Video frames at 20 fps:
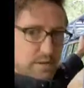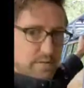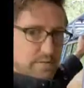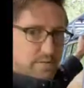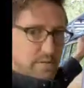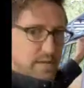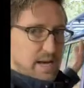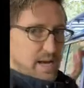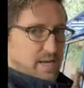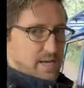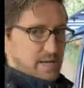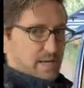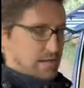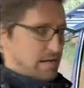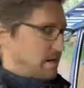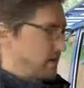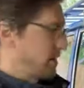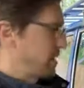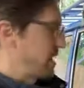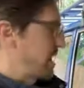
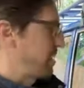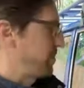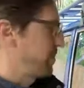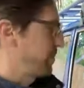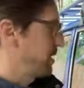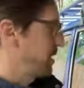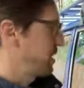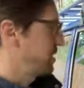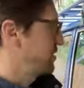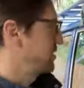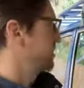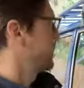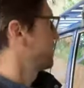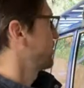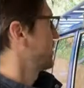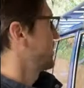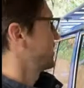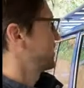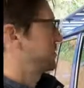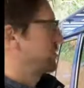application
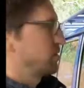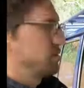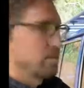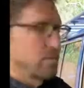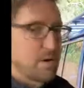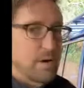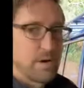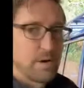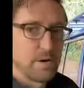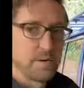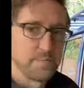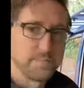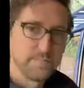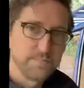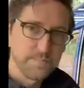across the whole gutter.